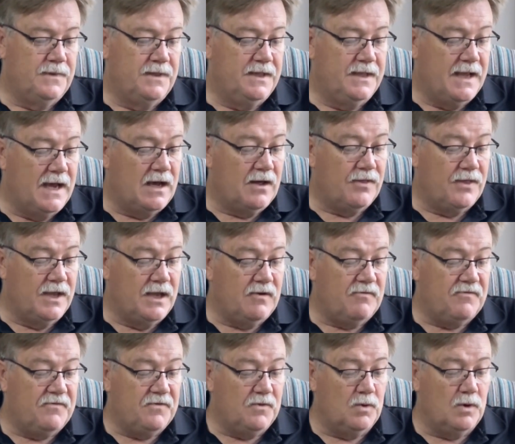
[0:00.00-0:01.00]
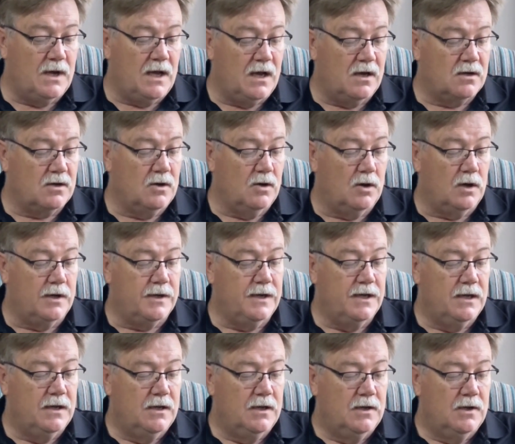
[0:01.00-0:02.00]
Now, therefore, our God,
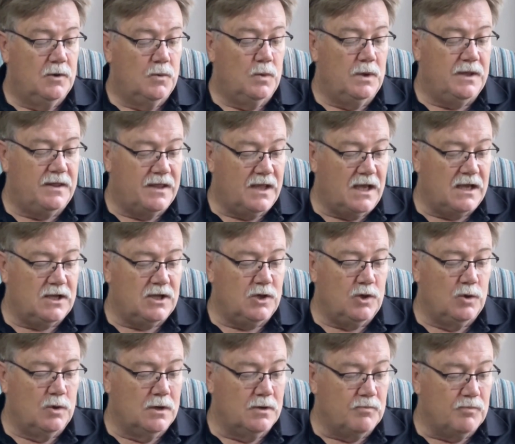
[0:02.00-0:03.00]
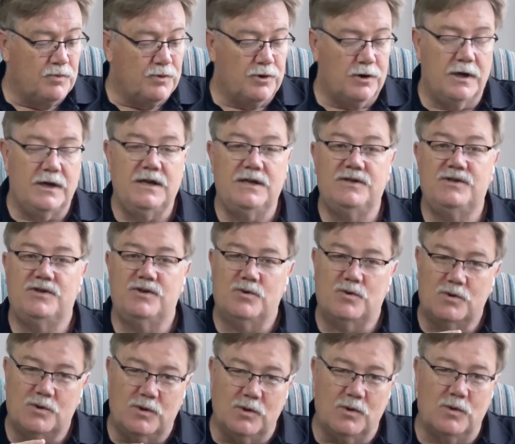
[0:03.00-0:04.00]
we thank you and praise
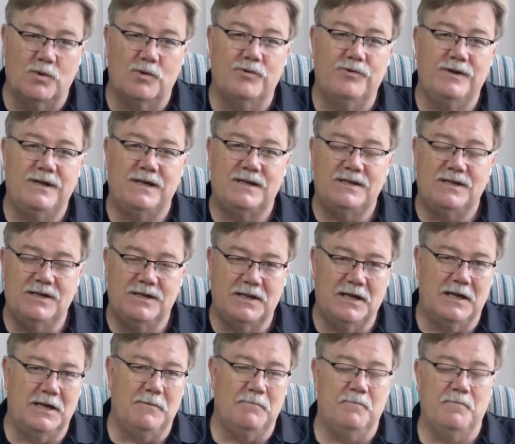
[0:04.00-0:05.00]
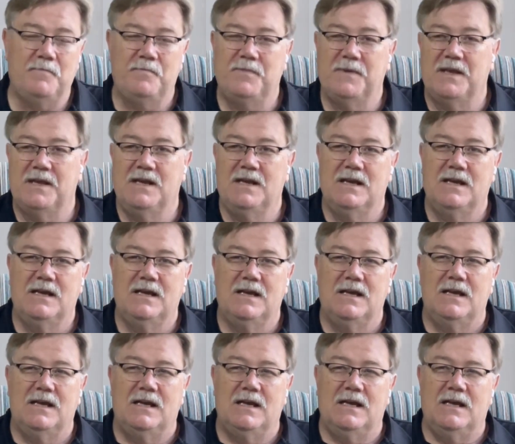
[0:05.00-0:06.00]
your glorious name.
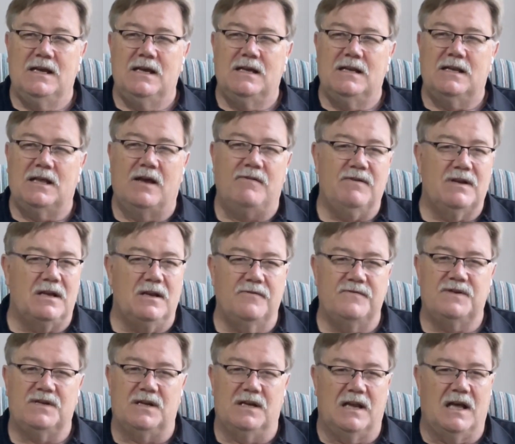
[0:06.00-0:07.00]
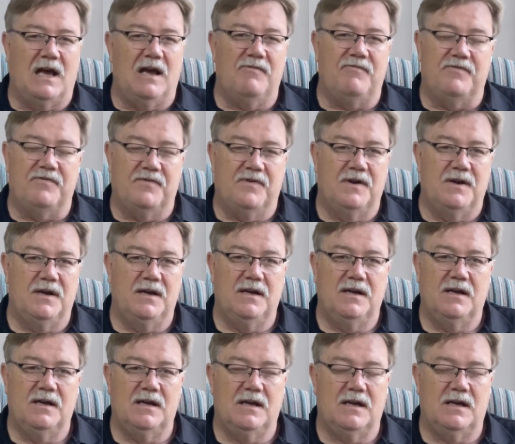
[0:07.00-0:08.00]
David lives a life,
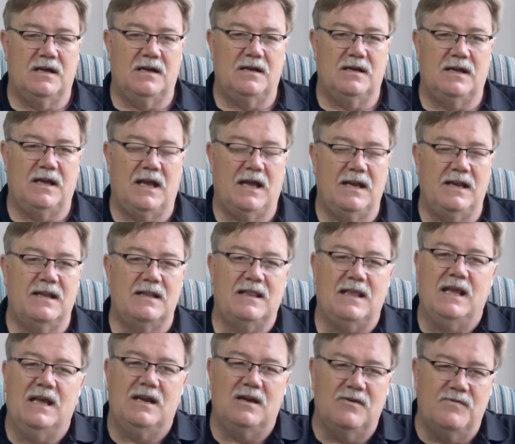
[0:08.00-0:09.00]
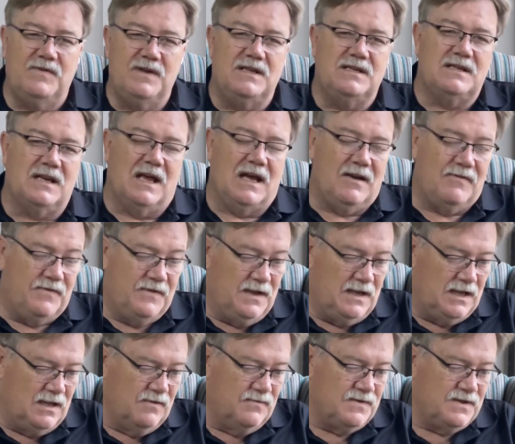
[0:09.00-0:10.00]
and at the end of his life,
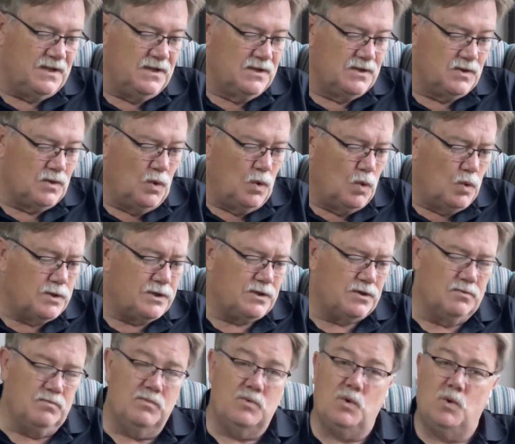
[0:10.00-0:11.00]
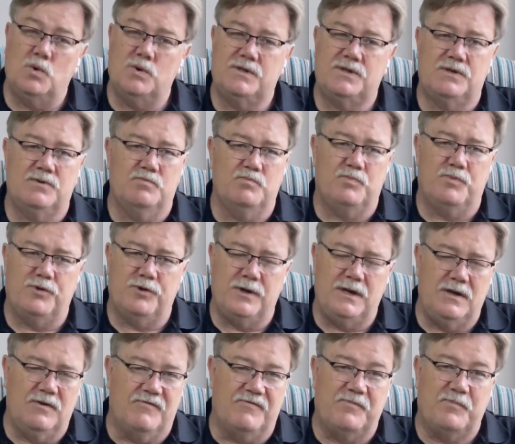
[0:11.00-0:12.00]
he gives this awesome, awesome
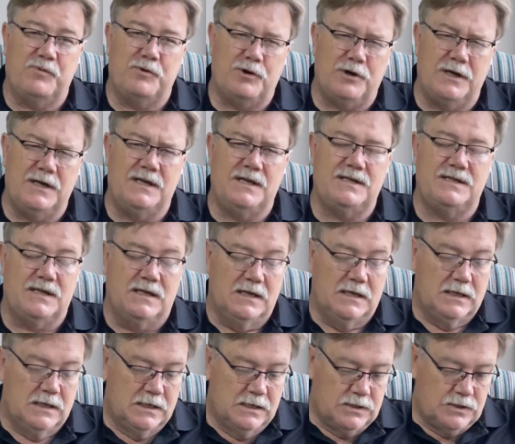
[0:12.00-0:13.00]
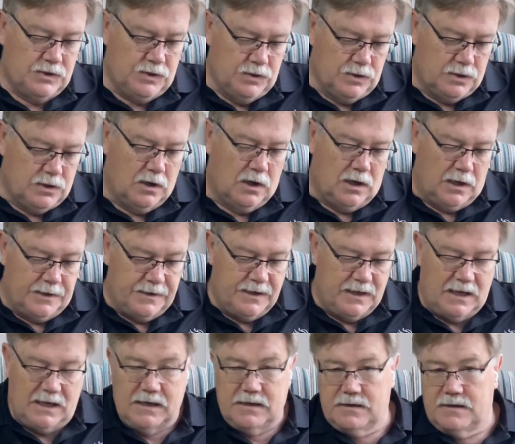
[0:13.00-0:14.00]
prayer of praise to God.
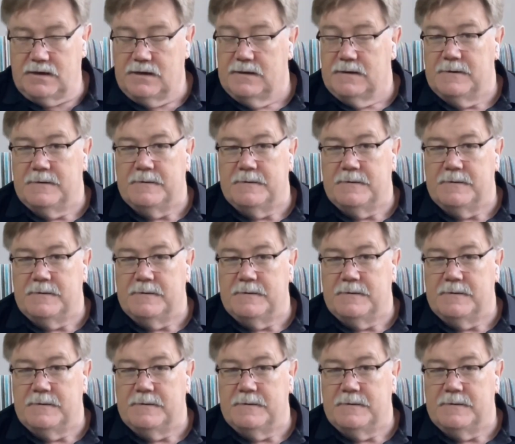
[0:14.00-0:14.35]
And